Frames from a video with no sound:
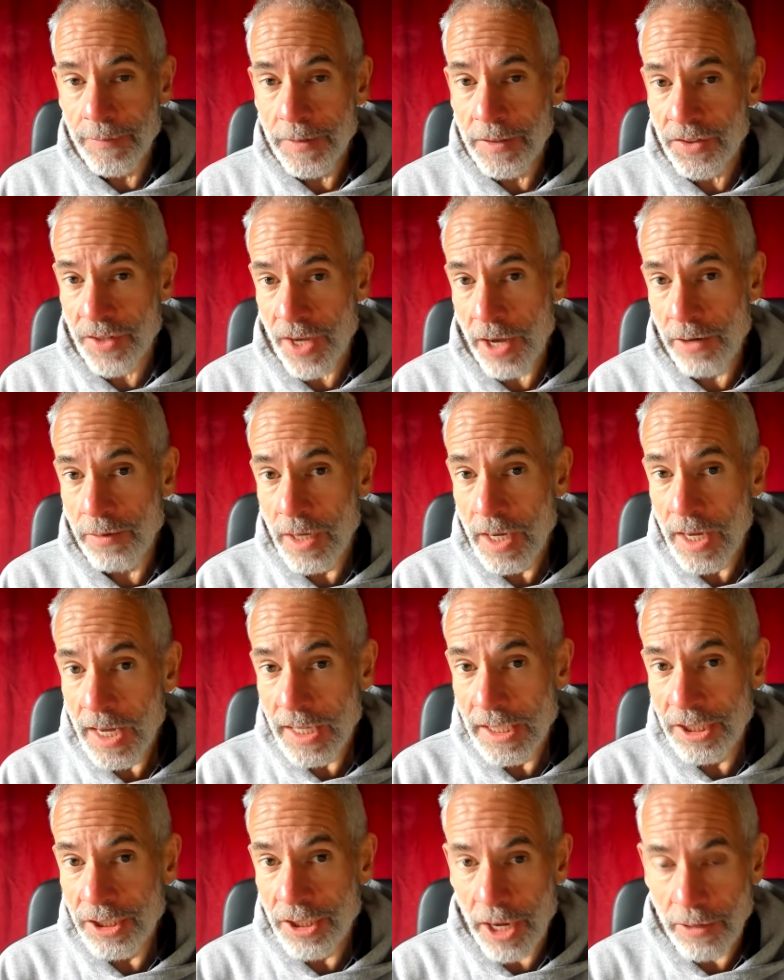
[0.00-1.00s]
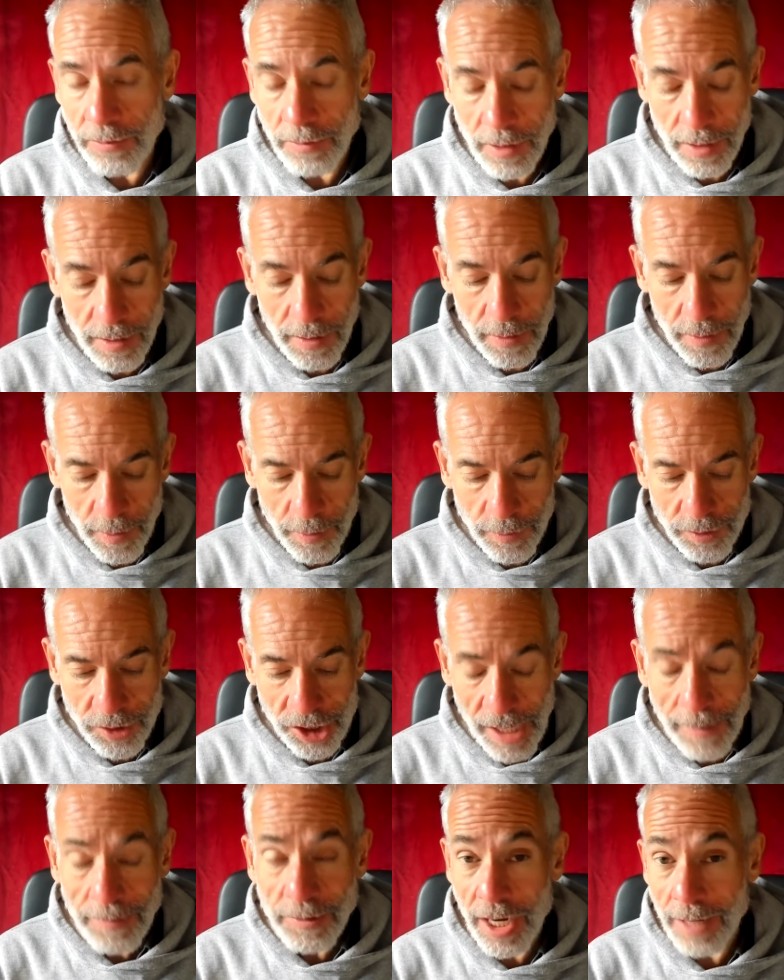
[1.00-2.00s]
So, you know,
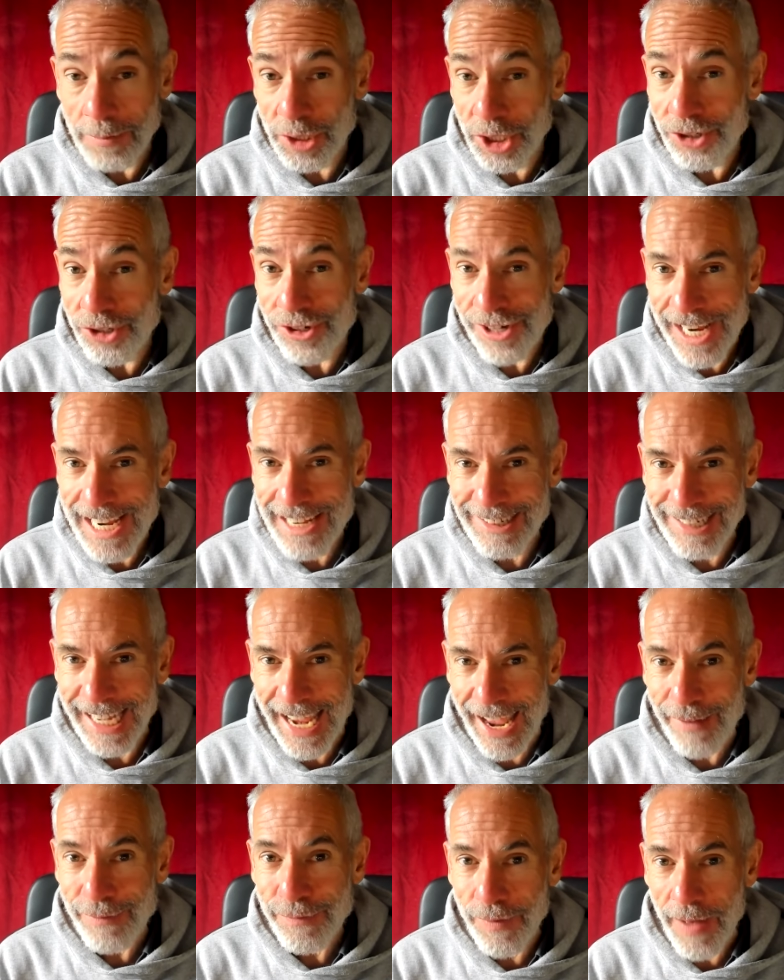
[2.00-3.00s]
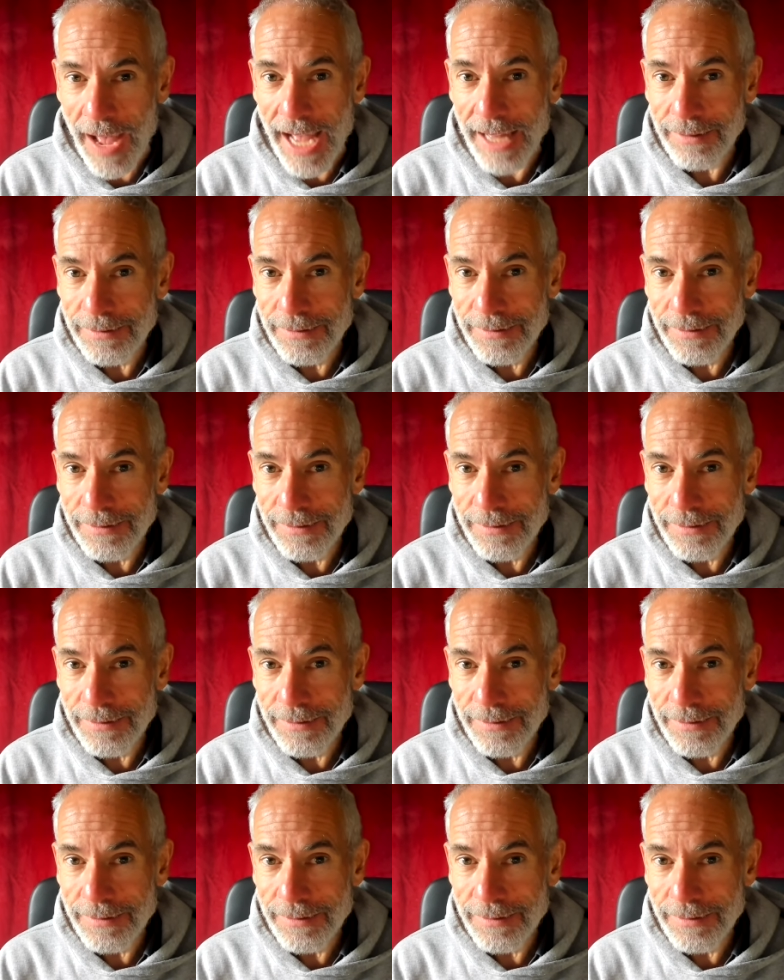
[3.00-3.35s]
sometimes you need to get fat.